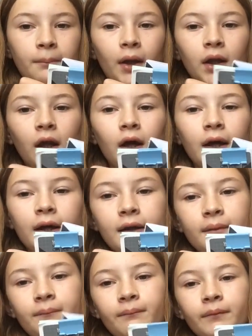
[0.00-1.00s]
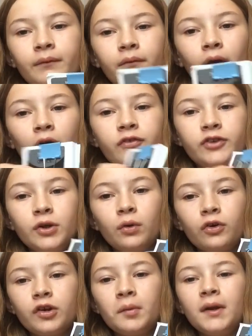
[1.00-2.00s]
But like, I've still
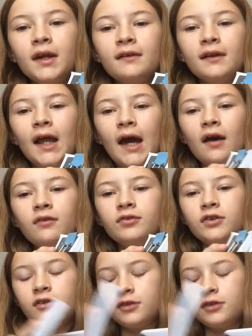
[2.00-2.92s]
got some of these left,